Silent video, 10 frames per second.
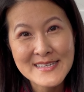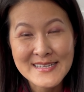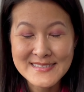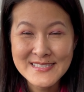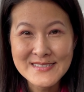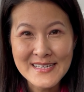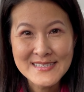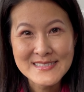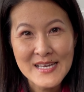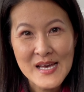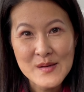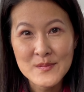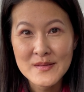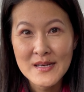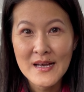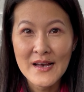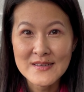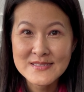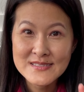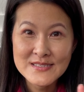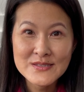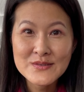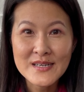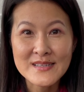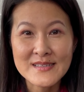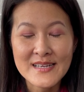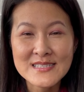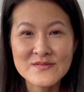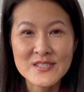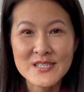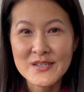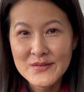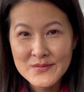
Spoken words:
Until next time, I'll see you in the next video.